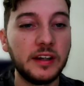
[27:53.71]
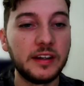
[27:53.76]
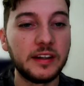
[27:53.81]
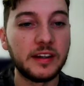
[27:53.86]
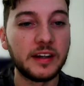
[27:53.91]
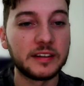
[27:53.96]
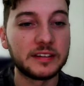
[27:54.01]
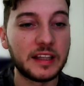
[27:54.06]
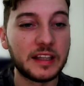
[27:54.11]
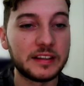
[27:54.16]

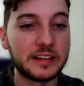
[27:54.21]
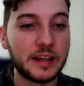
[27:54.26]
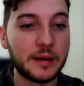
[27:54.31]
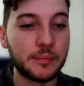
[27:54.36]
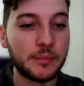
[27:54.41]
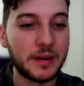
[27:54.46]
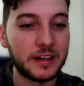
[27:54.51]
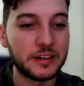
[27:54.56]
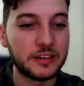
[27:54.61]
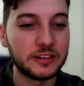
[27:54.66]
Not that that
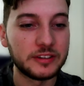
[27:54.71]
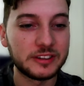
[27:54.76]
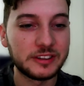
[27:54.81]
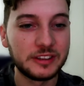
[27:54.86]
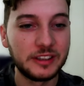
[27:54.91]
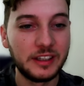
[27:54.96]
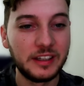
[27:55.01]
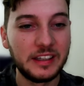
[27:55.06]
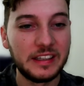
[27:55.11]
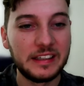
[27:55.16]
matters
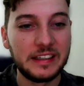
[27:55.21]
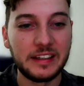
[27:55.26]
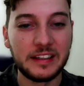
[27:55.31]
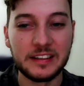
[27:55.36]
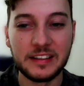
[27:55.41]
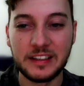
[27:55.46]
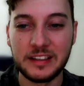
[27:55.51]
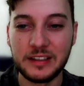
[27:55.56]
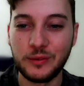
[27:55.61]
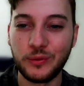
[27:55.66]
in
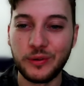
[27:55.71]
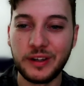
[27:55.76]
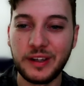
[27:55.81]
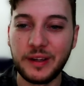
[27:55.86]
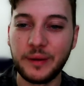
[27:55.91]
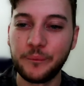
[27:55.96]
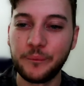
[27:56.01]
any way.